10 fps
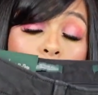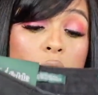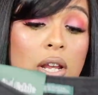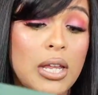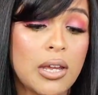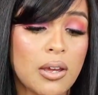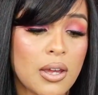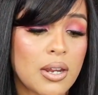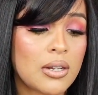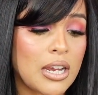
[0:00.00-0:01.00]
really
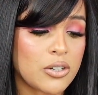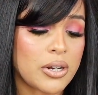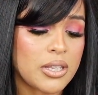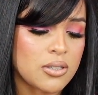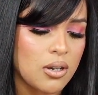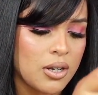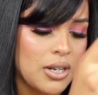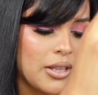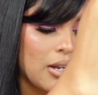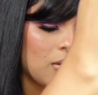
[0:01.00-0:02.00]
good. I tried these on
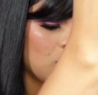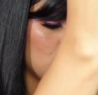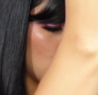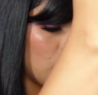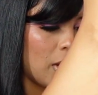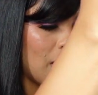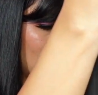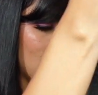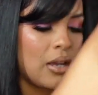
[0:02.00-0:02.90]
and they look so good.